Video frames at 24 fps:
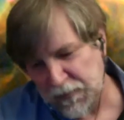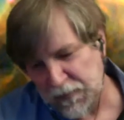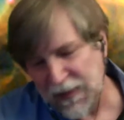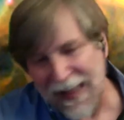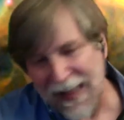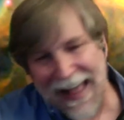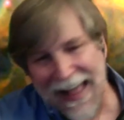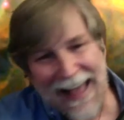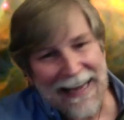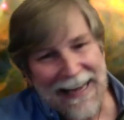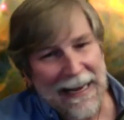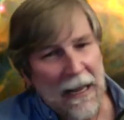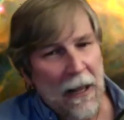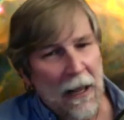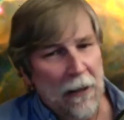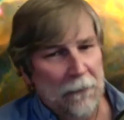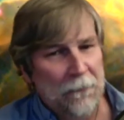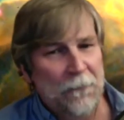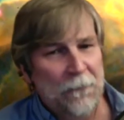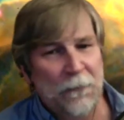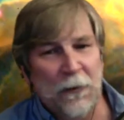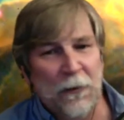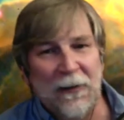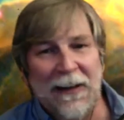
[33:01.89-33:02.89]
that
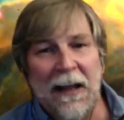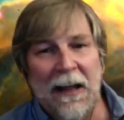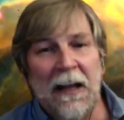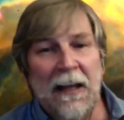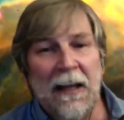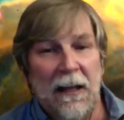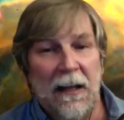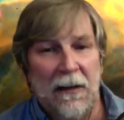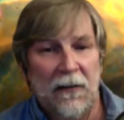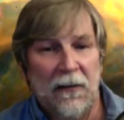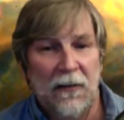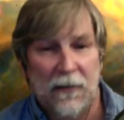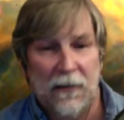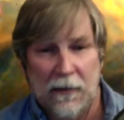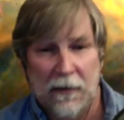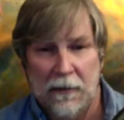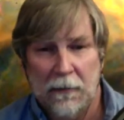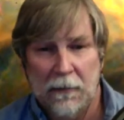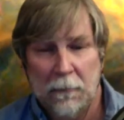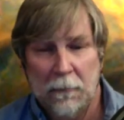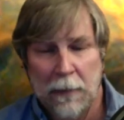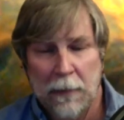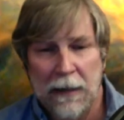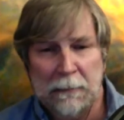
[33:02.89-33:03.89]
out for decades
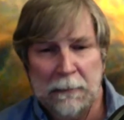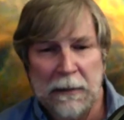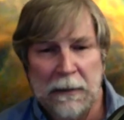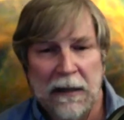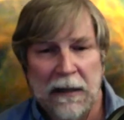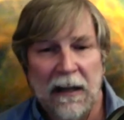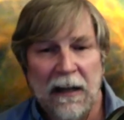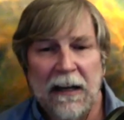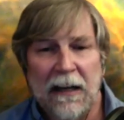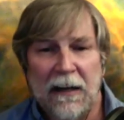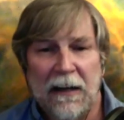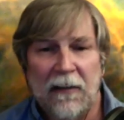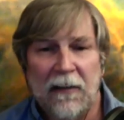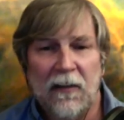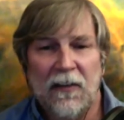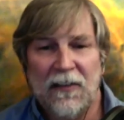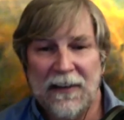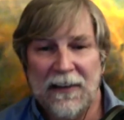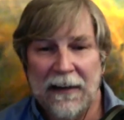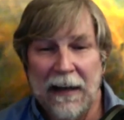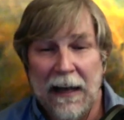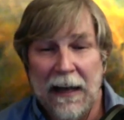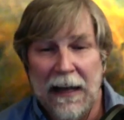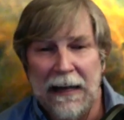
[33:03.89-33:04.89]
by playing this
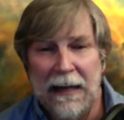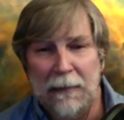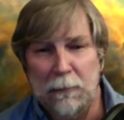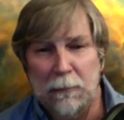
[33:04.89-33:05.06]
game